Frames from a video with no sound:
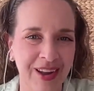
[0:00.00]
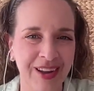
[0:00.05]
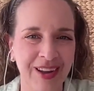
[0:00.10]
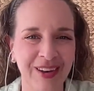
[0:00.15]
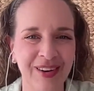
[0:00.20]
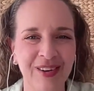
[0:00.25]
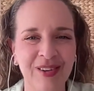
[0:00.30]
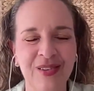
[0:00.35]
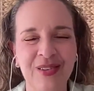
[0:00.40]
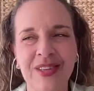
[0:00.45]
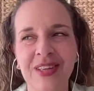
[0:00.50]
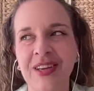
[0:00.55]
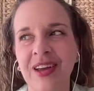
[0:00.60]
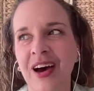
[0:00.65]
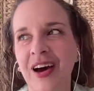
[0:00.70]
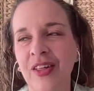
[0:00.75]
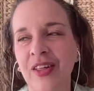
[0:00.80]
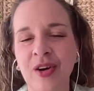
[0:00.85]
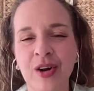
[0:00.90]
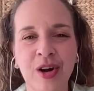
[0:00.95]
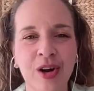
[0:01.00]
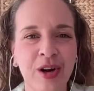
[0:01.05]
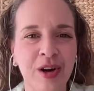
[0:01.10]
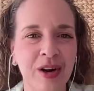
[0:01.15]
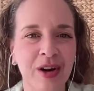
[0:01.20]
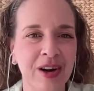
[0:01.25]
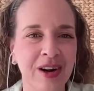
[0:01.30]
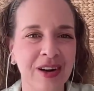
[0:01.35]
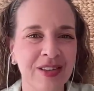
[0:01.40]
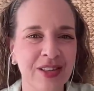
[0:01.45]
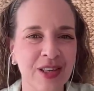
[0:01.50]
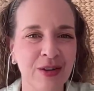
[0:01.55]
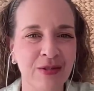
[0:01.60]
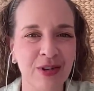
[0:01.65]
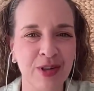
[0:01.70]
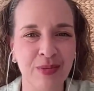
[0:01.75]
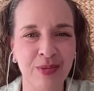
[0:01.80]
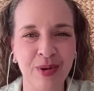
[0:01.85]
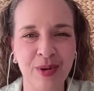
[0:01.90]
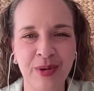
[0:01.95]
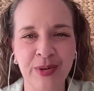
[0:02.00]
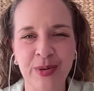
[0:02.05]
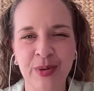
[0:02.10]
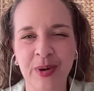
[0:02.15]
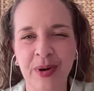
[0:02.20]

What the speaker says: You see other service pros who